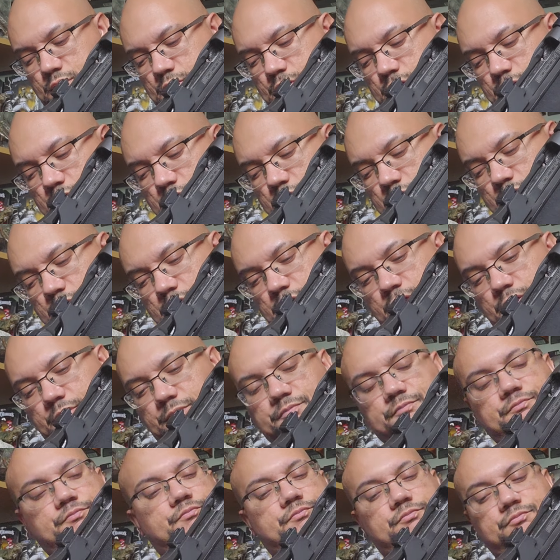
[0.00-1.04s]

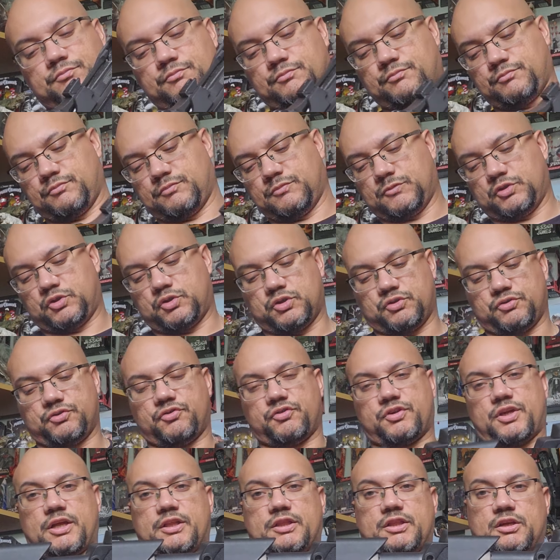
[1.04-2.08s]
Of course, it's
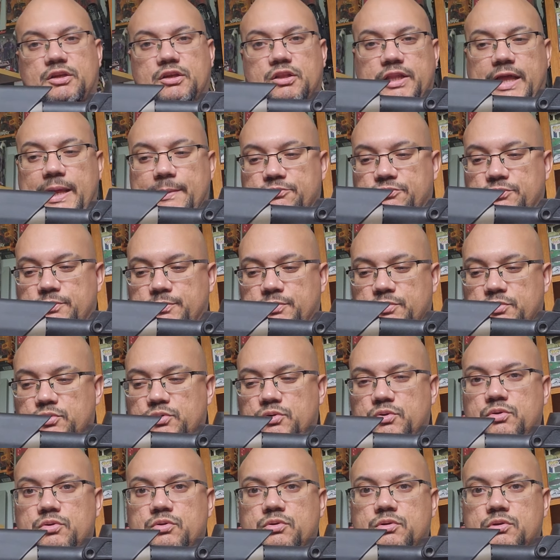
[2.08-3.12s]
got the
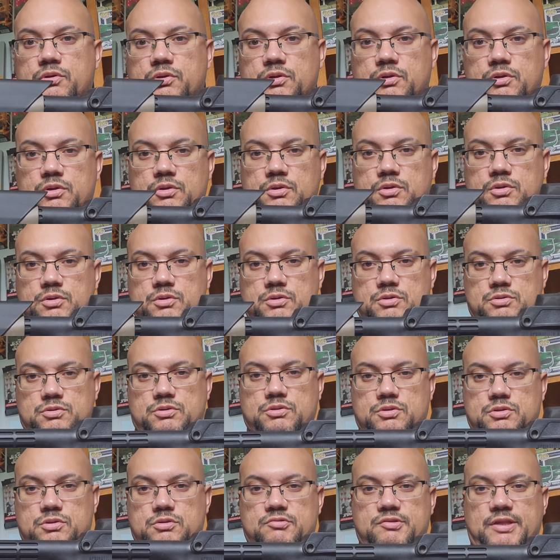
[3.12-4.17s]
collapsible
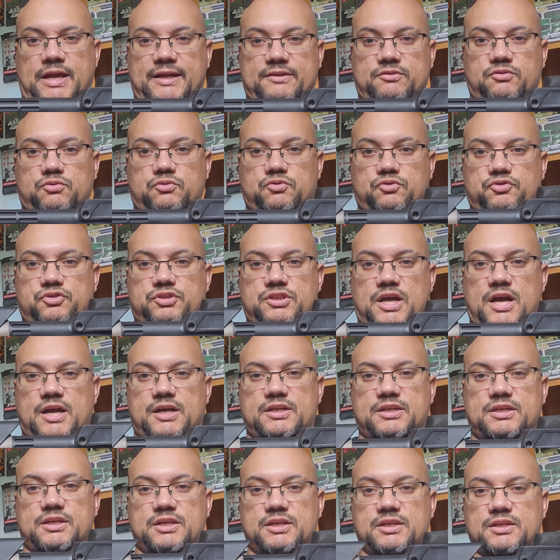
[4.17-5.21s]
tactical stock.